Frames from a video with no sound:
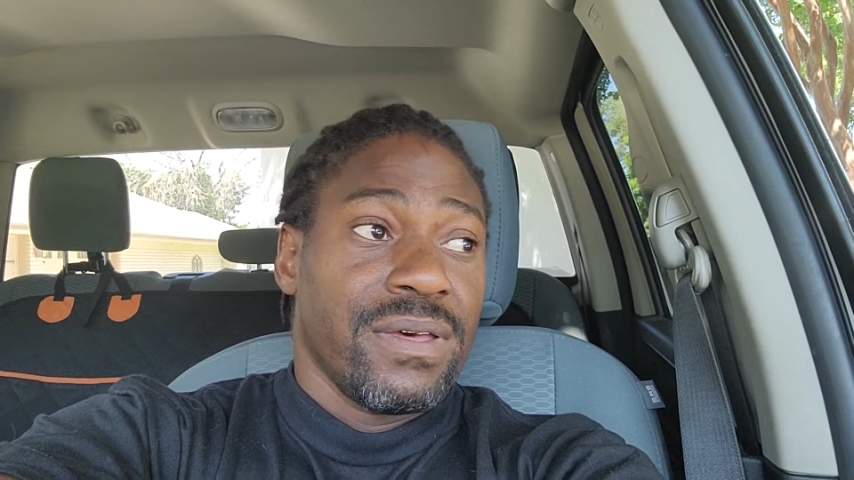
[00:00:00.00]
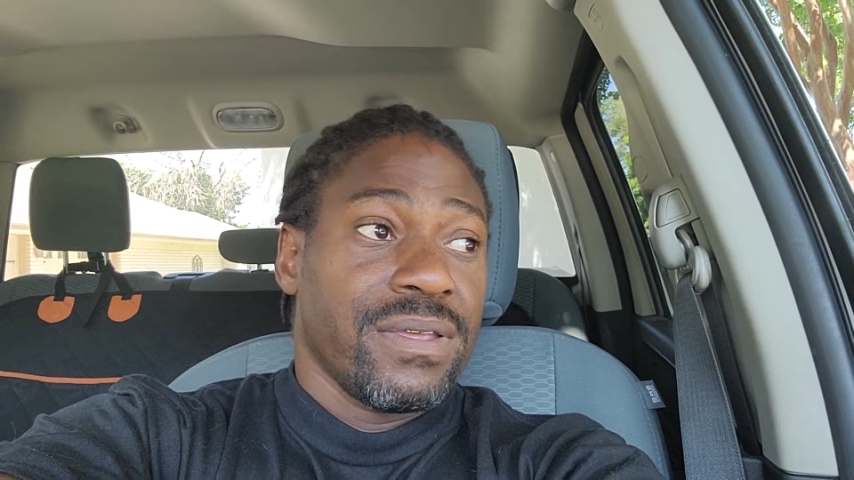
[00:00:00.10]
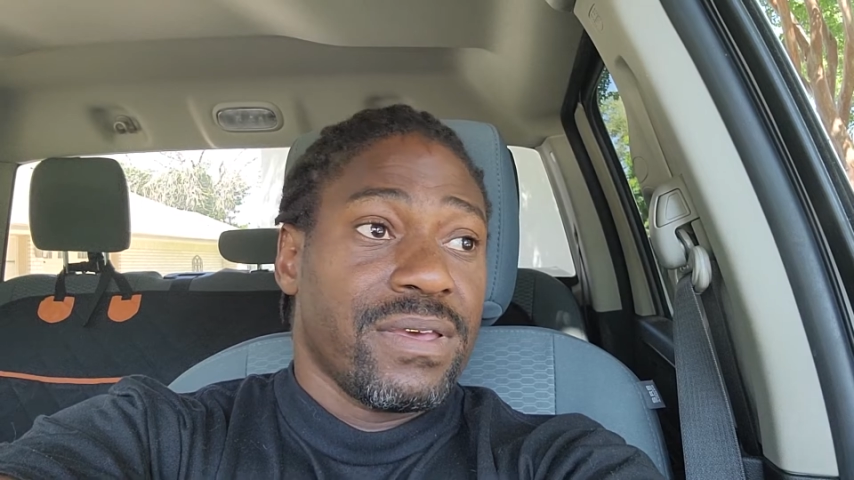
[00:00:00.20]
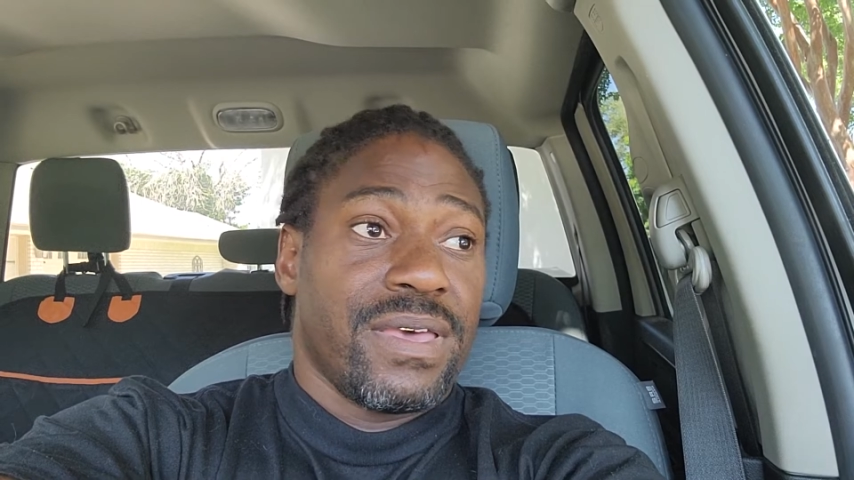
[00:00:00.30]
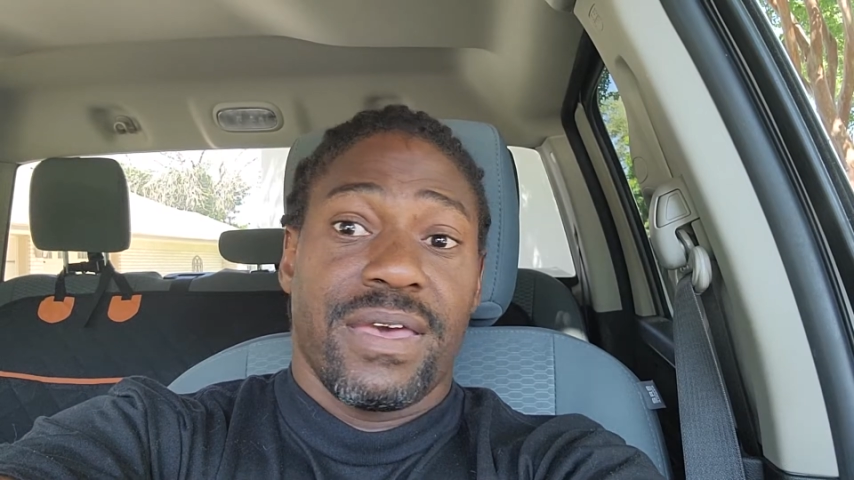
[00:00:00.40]

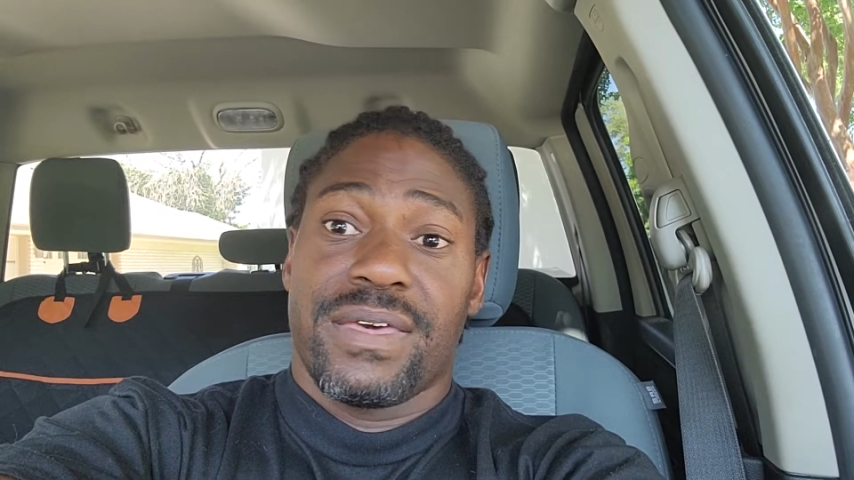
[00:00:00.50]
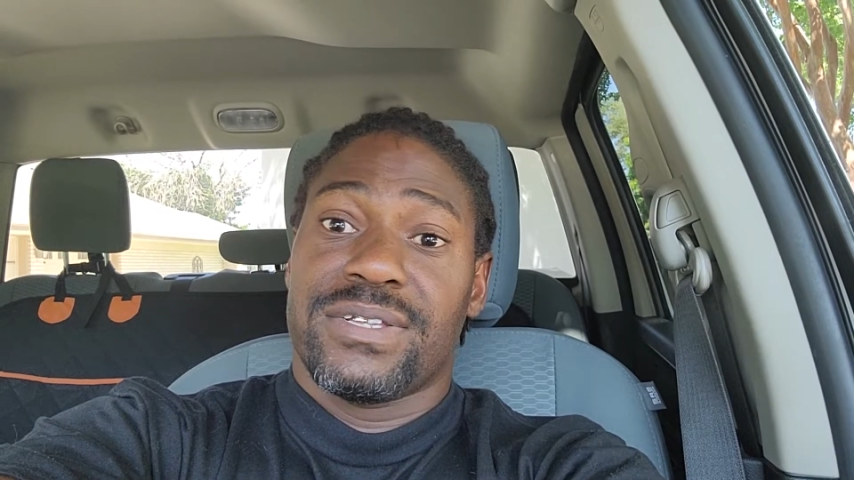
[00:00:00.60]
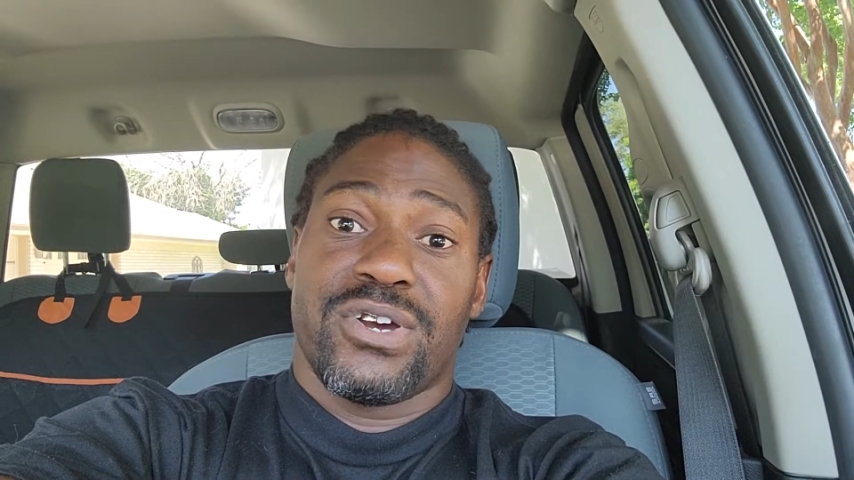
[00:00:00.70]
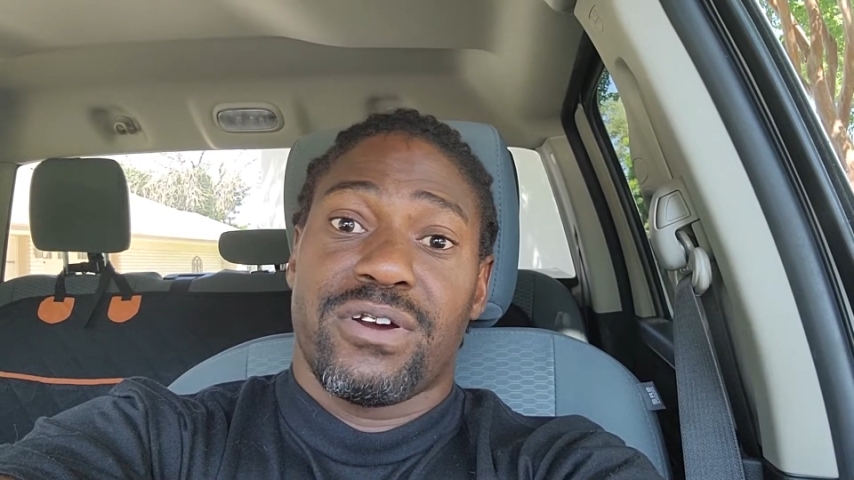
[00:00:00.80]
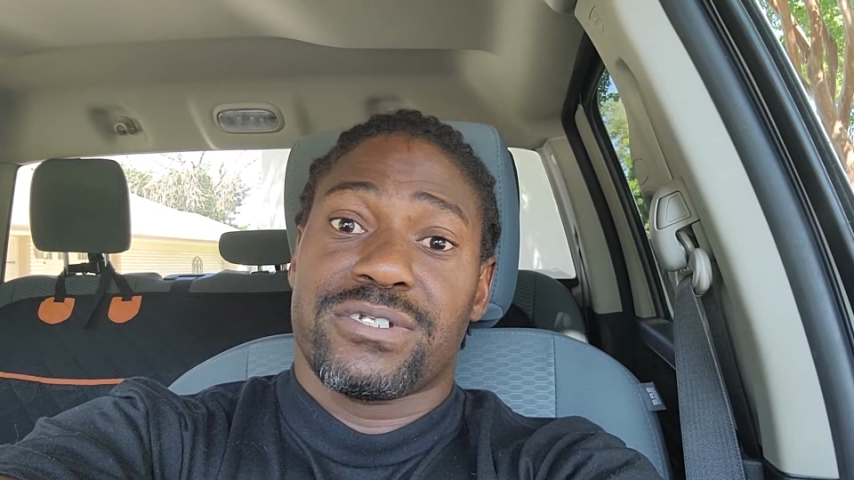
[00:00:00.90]
They can't
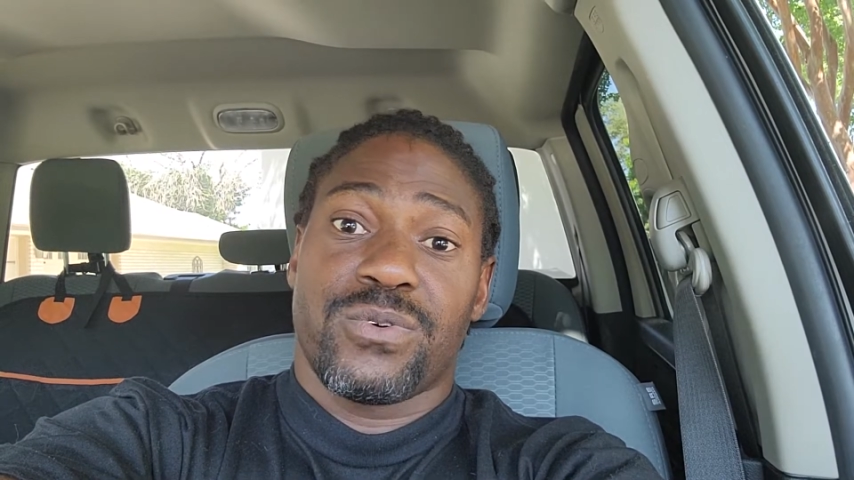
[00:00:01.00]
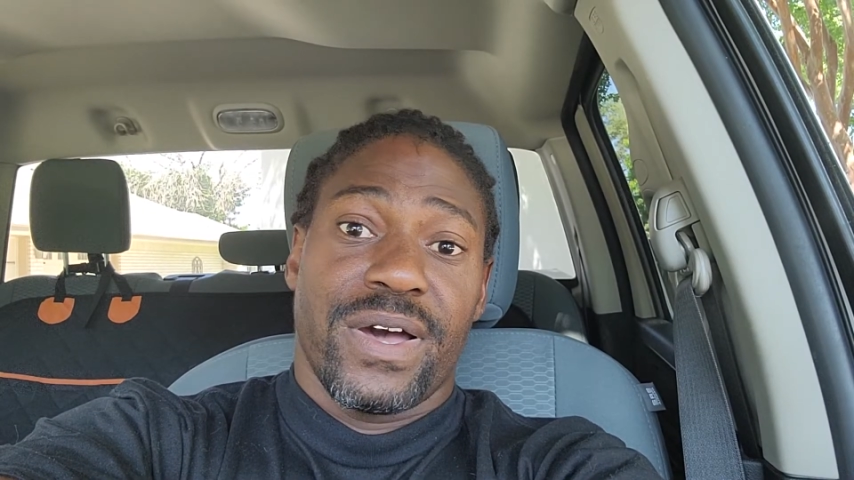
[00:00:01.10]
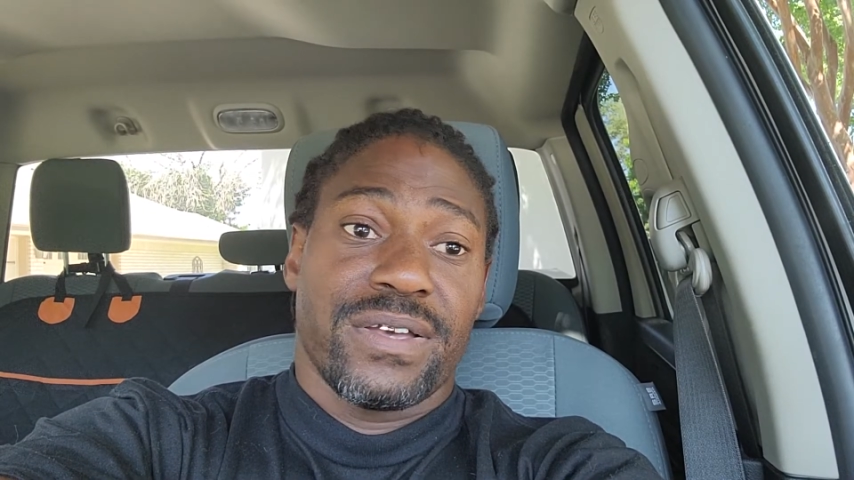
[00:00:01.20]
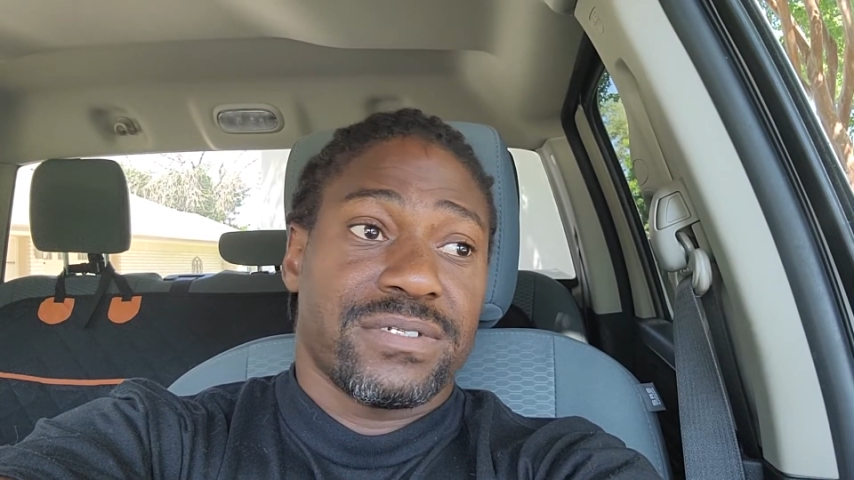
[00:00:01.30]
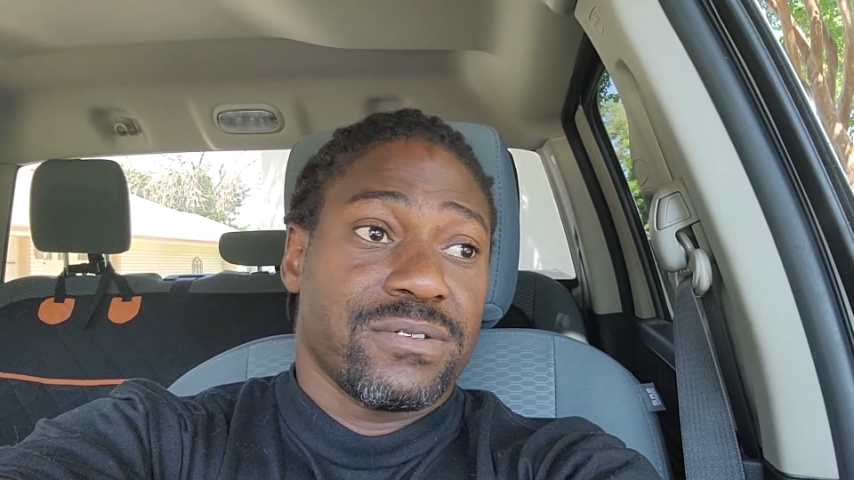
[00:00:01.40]
get charged twice,